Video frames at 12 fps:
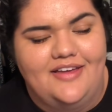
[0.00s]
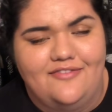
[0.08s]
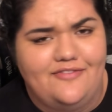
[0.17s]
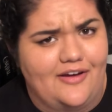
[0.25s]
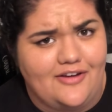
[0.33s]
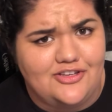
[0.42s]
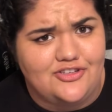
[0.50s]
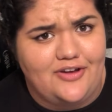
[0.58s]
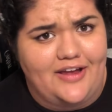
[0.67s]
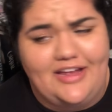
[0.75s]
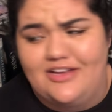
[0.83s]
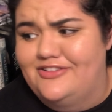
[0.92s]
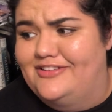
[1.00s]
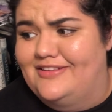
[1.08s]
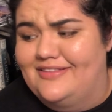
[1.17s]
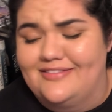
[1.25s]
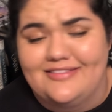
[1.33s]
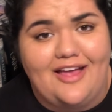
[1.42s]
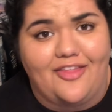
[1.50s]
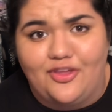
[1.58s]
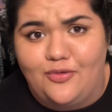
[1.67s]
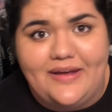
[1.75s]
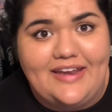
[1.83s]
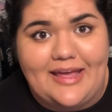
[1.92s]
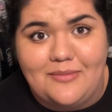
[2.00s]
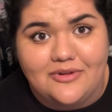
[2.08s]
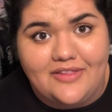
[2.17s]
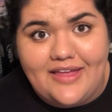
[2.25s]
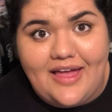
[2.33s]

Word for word: Very strange. Not the Queen Amberly